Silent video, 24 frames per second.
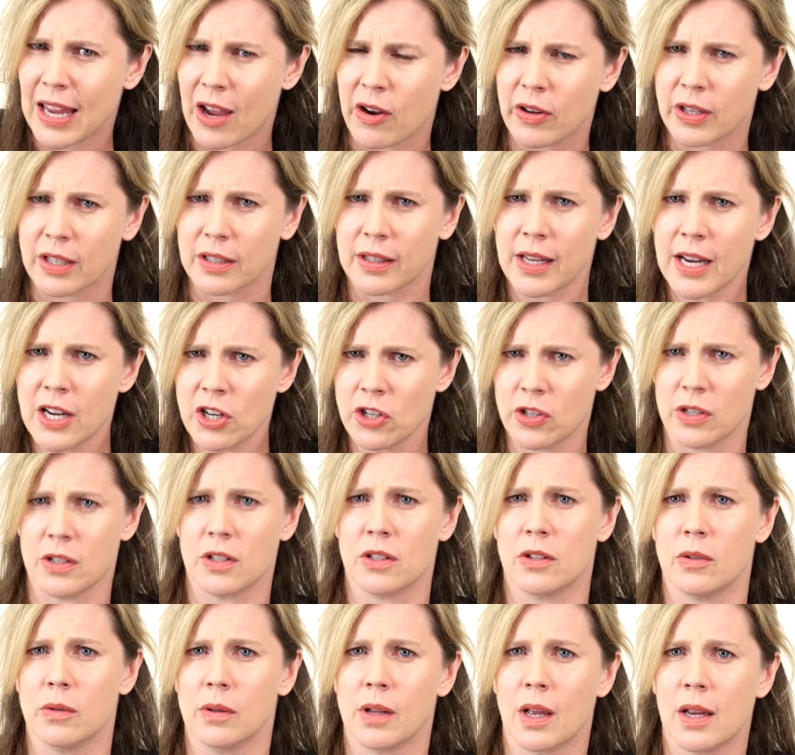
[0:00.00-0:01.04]

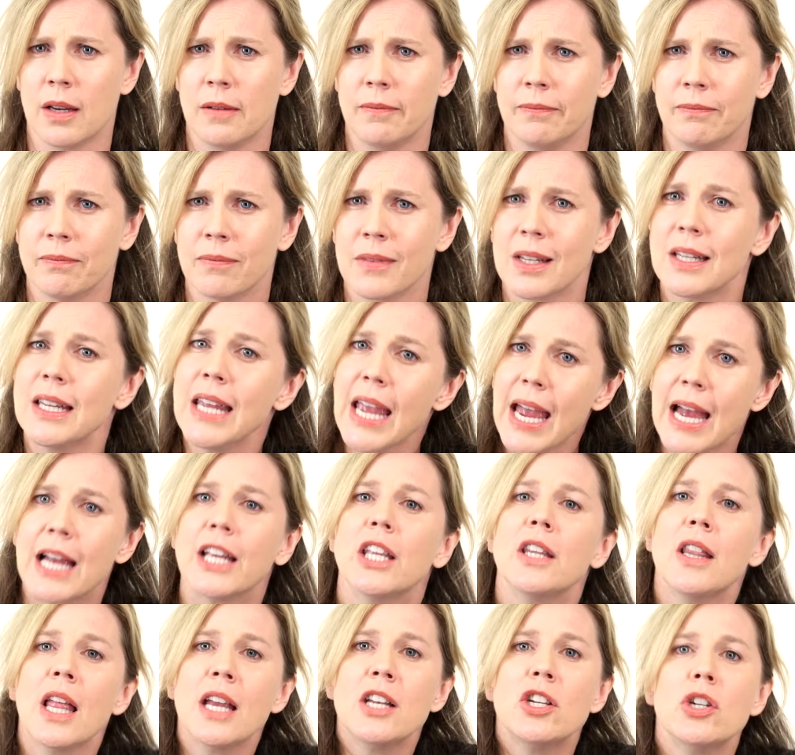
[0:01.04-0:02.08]
calculations, do they?
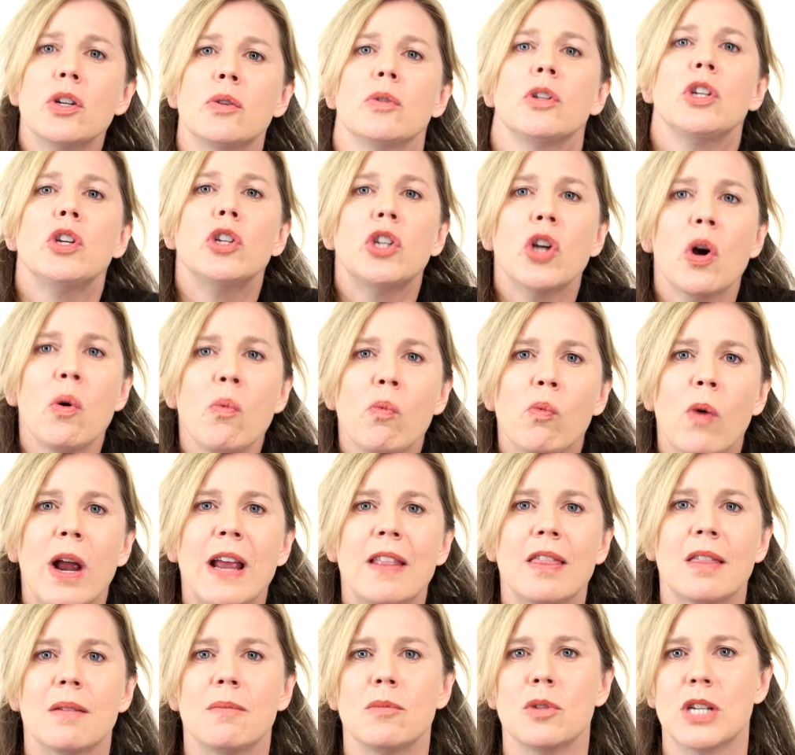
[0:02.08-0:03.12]
Yeah, they do. You don't
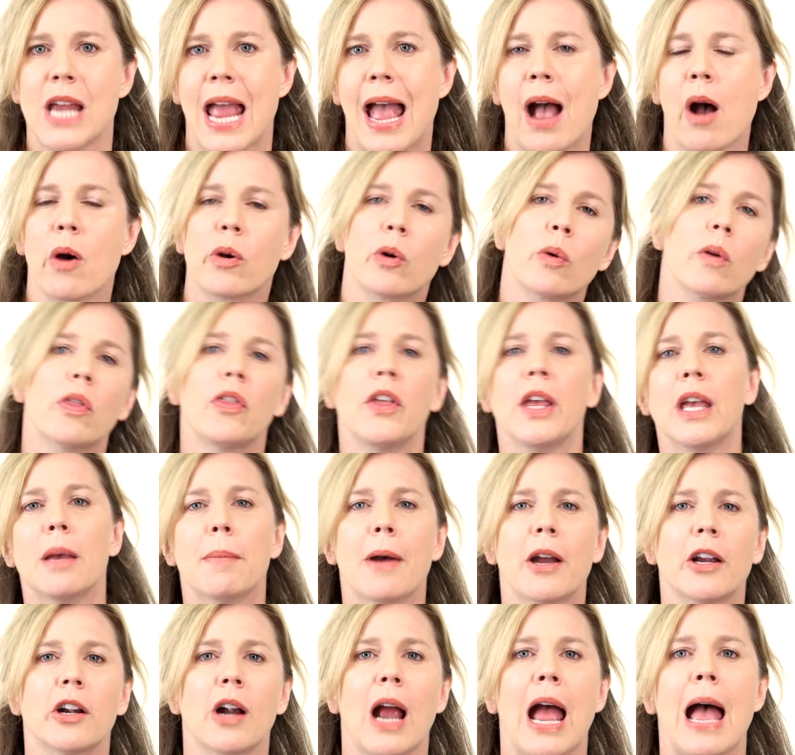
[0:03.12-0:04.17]
write them down or think
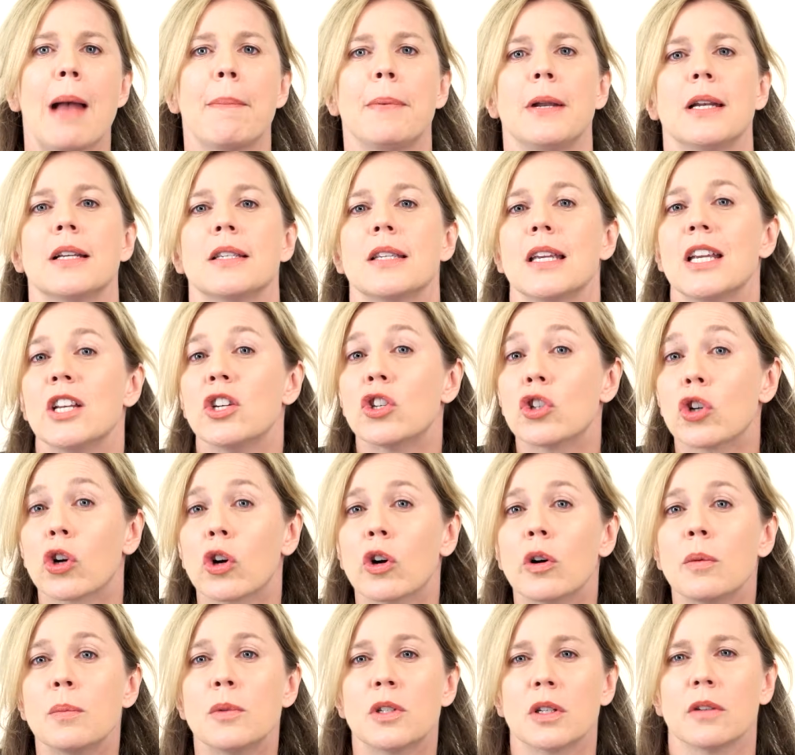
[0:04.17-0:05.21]
about your happiness in
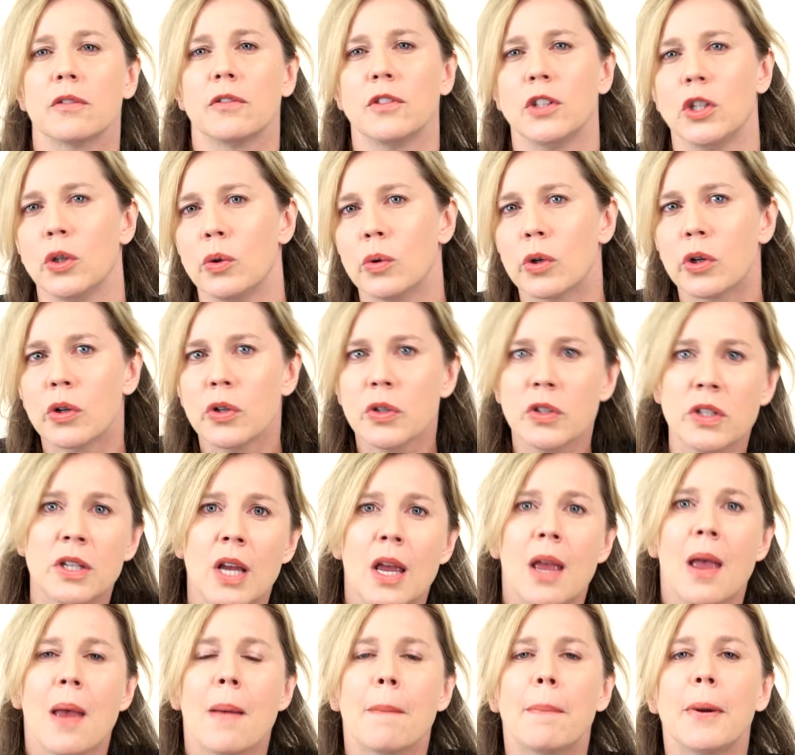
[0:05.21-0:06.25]
terms of udals,
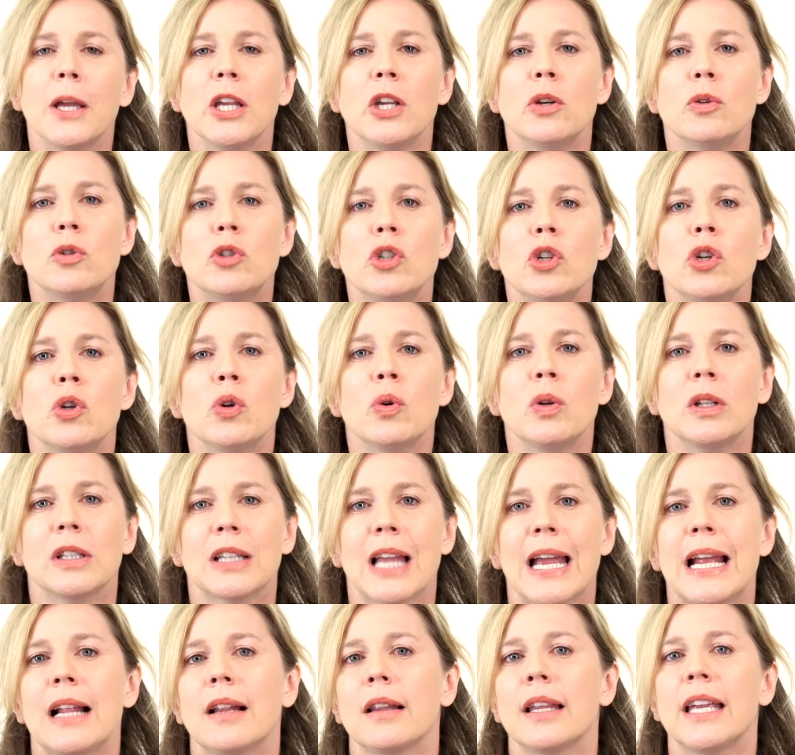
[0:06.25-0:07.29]
but you do
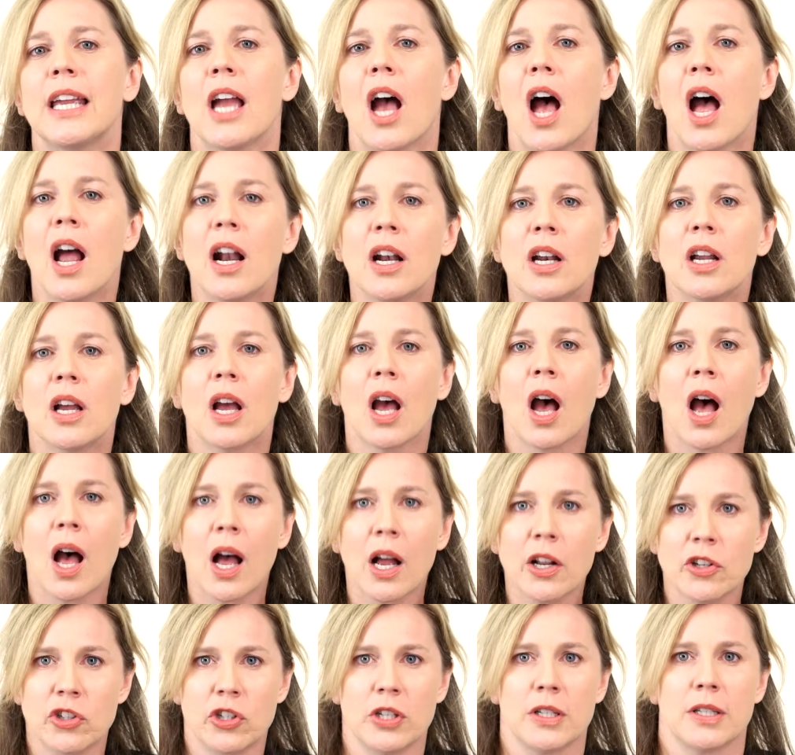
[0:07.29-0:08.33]
likely
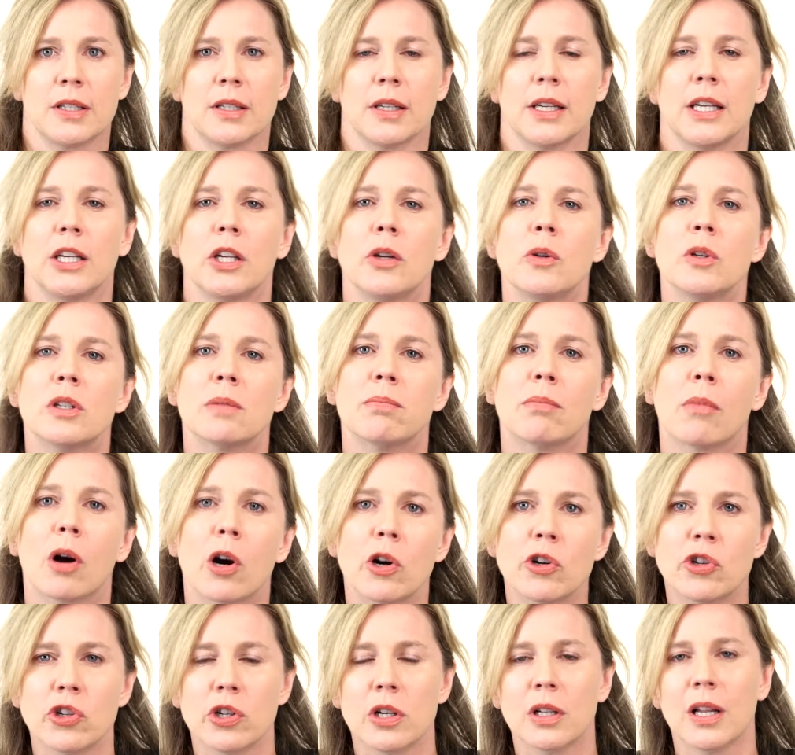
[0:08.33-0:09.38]
unconsciously use
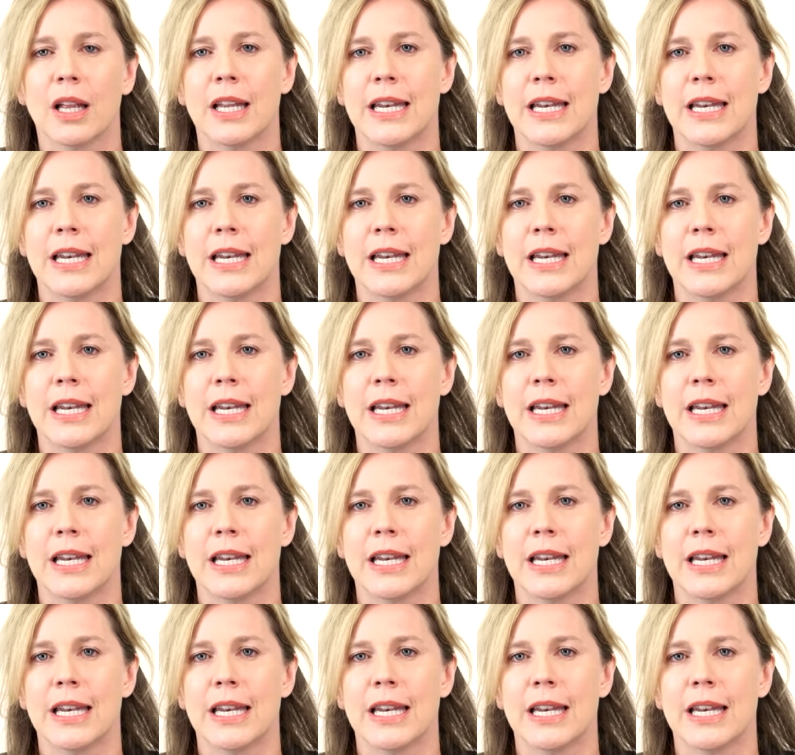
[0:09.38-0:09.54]
marginal